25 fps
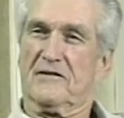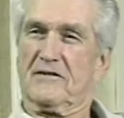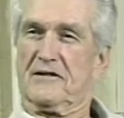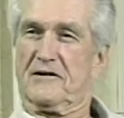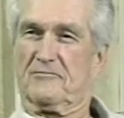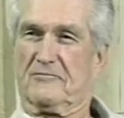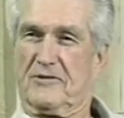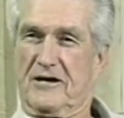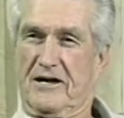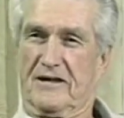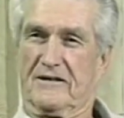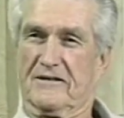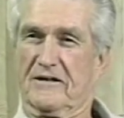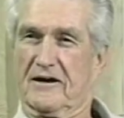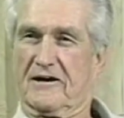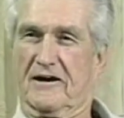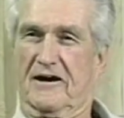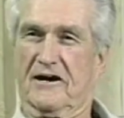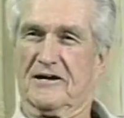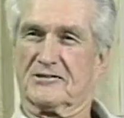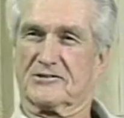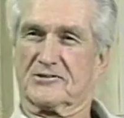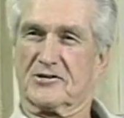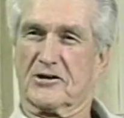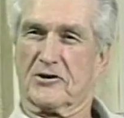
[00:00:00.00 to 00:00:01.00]
Then we had the
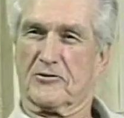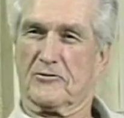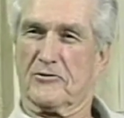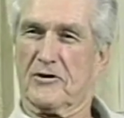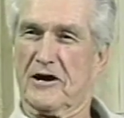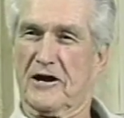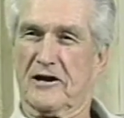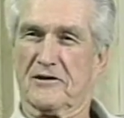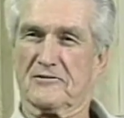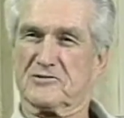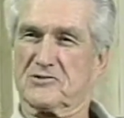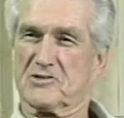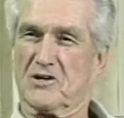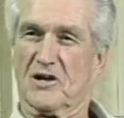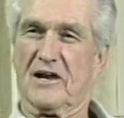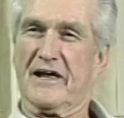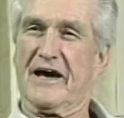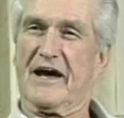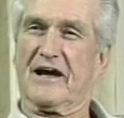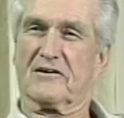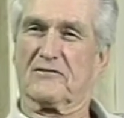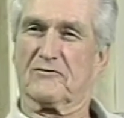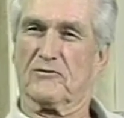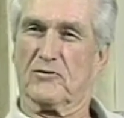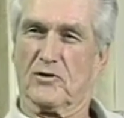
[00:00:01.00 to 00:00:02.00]
concert choir of
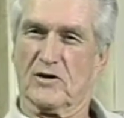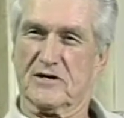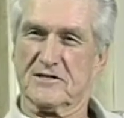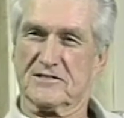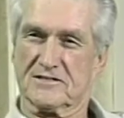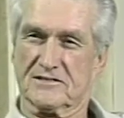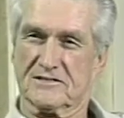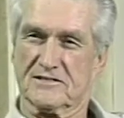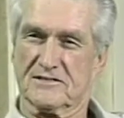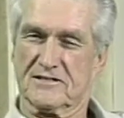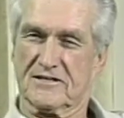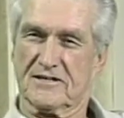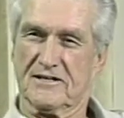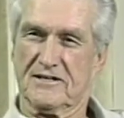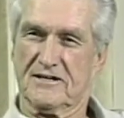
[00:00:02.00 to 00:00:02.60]
select voices,